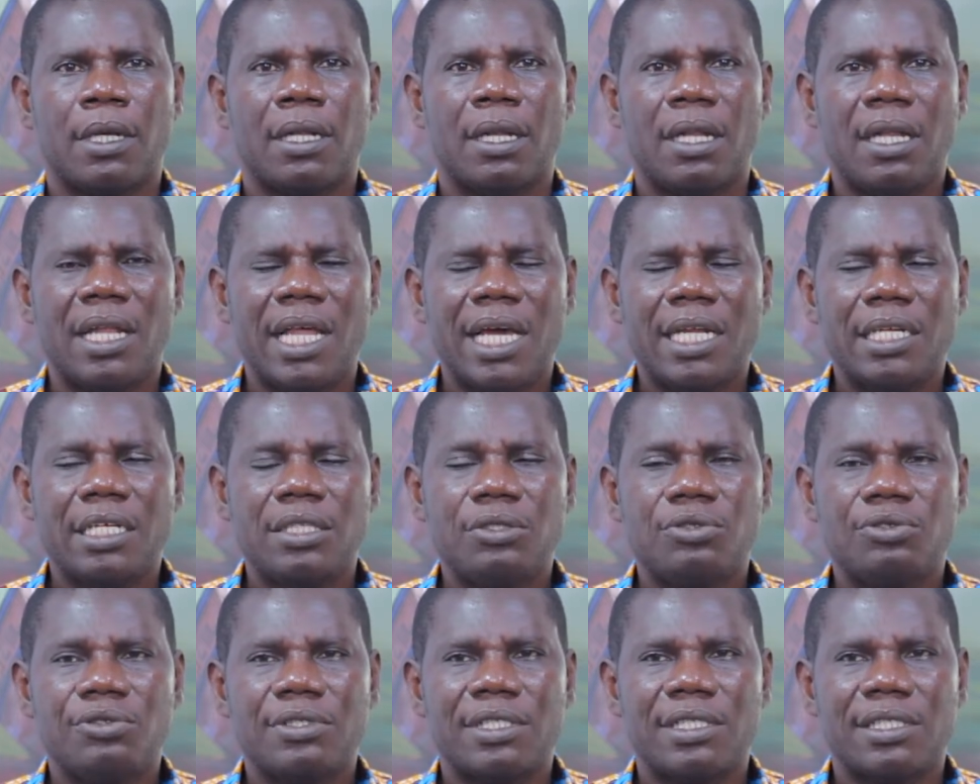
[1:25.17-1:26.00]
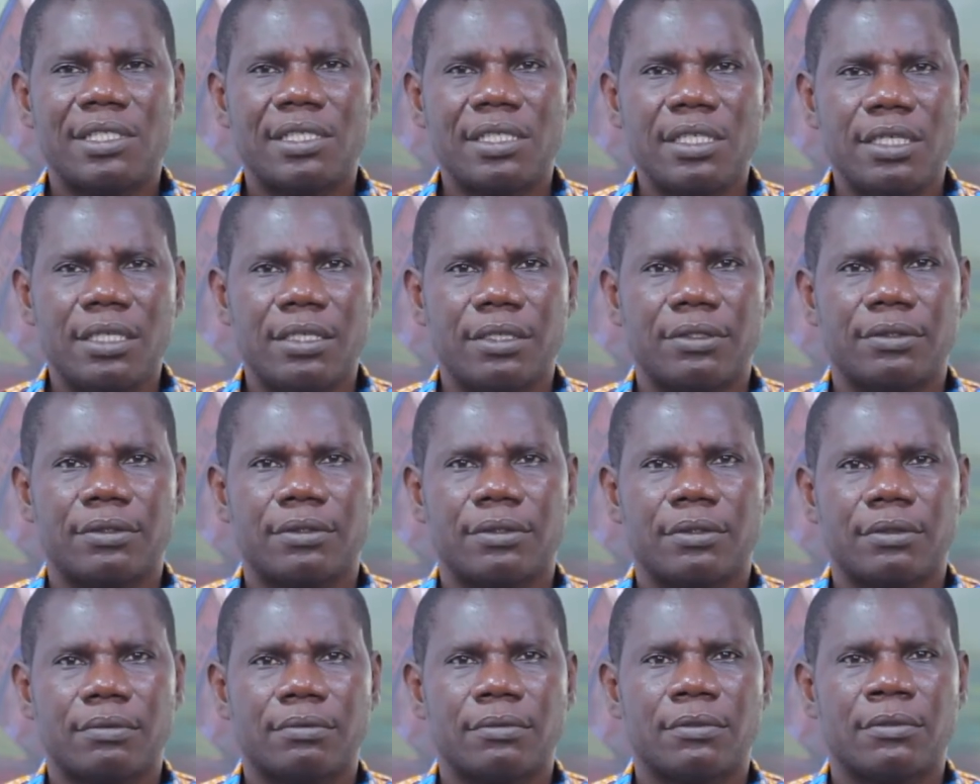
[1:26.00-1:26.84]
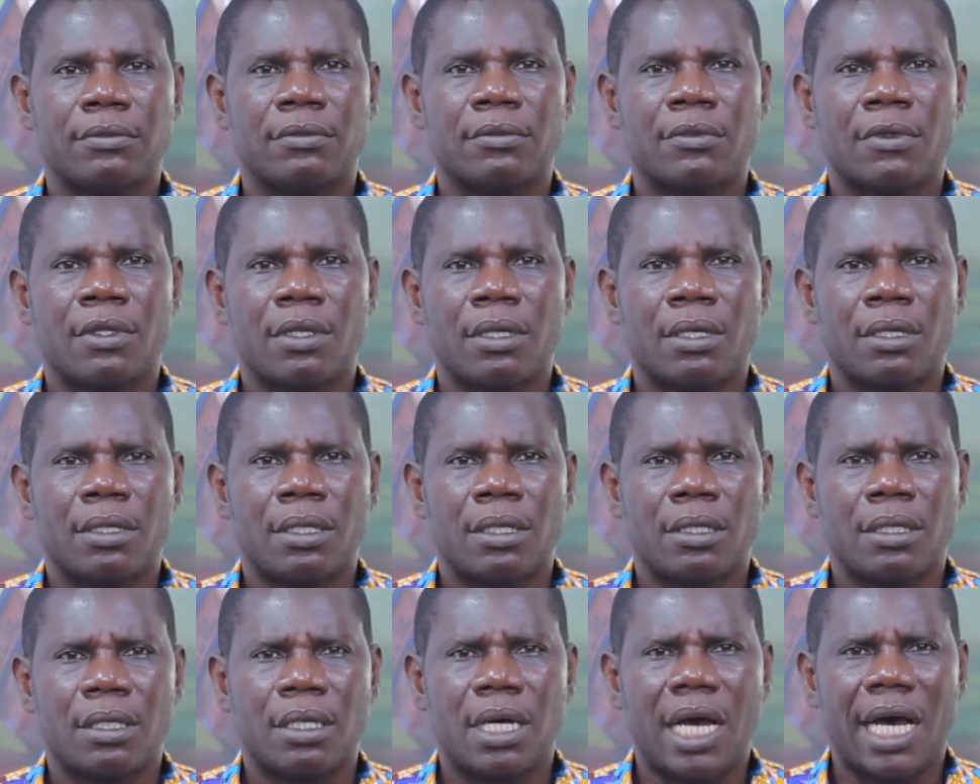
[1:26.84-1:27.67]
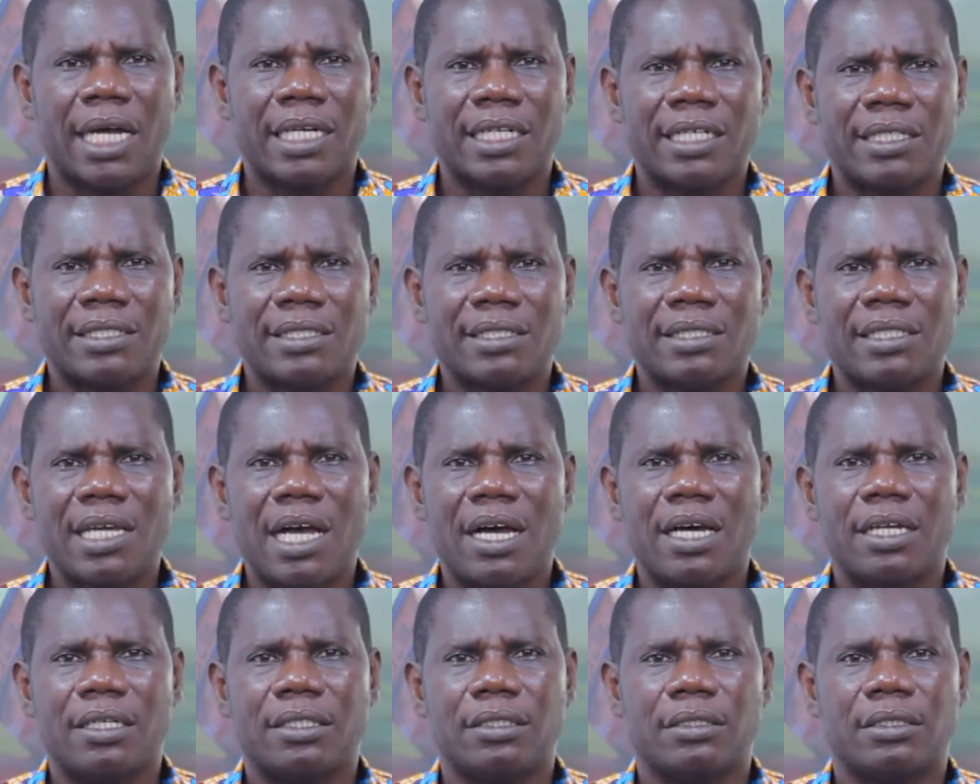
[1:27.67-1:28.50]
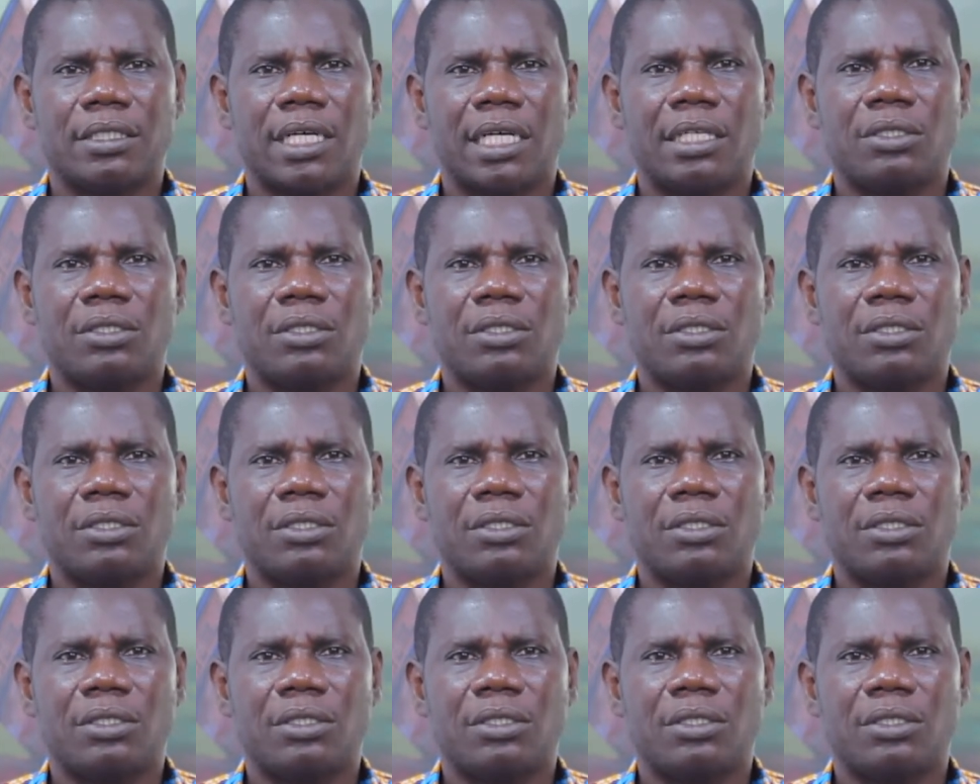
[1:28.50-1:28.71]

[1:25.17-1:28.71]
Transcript: Learning to see, understand,